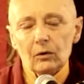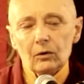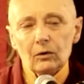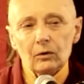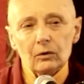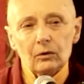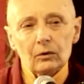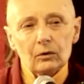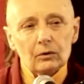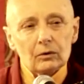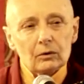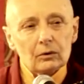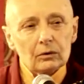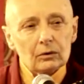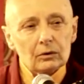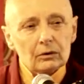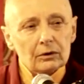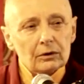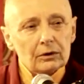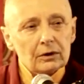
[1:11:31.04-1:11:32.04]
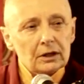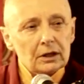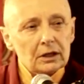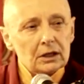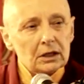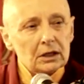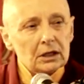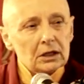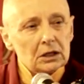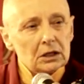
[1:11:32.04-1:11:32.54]
all
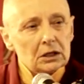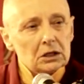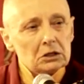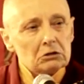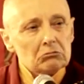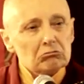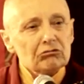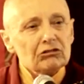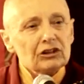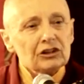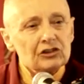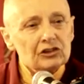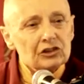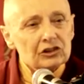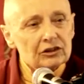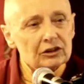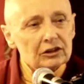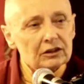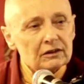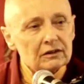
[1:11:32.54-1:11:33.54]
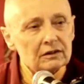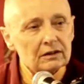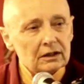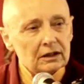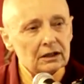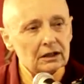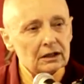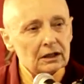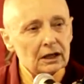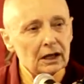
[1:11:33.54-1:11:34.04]
the
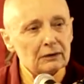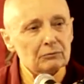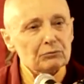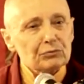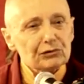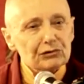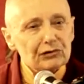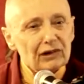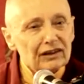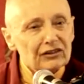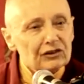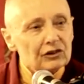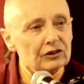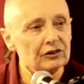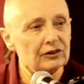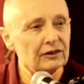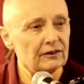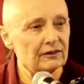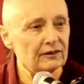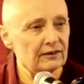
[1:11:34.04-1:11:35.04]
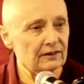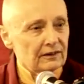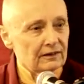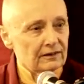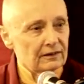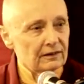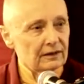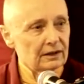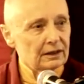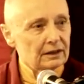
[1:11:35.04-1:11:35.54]
rigidity and
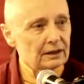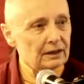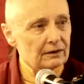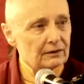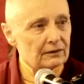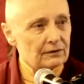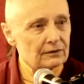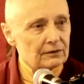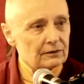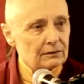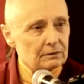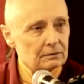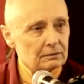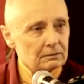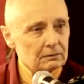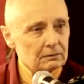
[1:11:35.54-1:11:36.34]
prejudices in us,